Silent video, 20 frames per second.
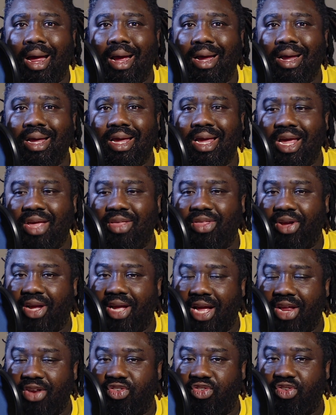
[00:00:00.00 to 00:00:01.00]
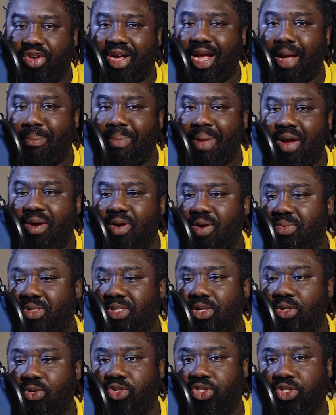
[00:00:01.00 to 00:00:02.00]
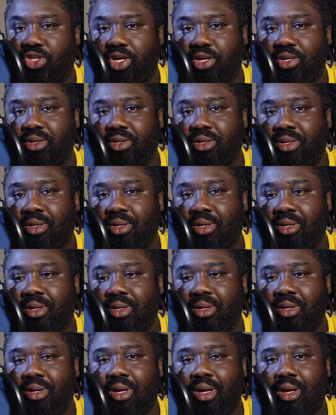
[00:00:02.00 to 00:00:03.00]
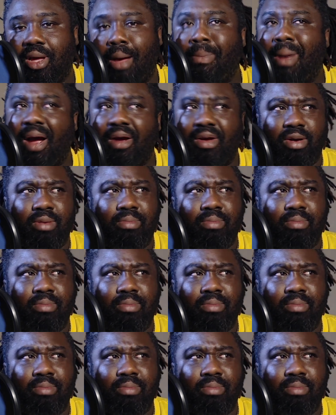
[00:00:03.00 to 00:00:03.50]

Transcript: either can drink a barium solution, or